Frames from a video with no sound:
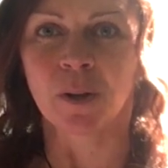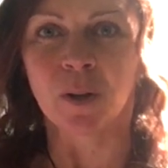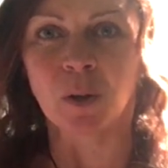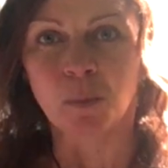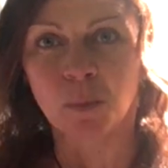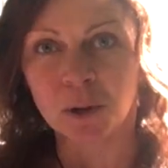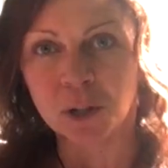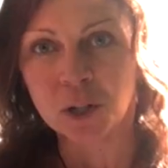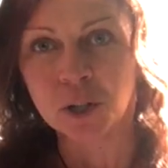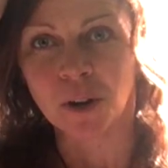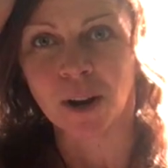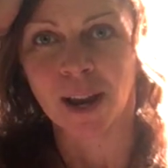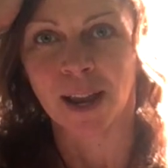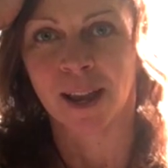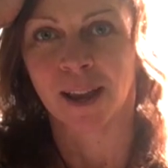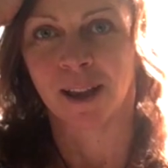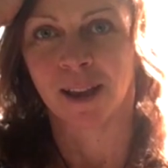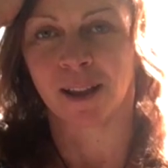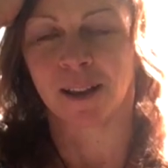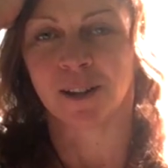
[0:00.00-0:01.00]
You put your
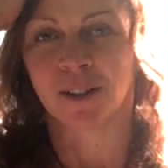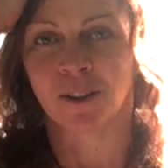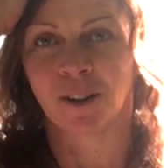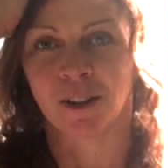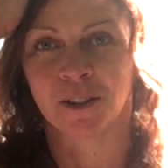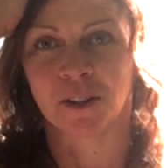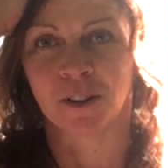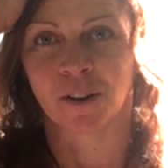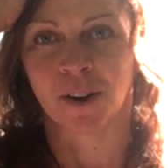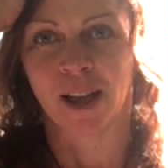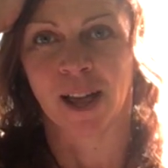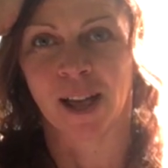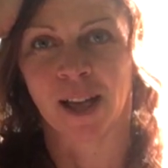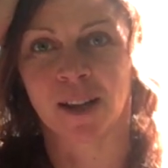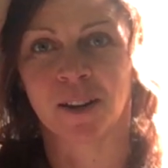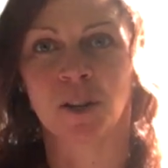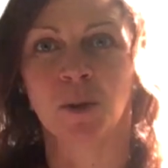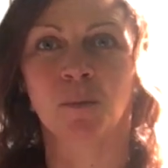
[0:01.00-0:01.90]
hand on your head.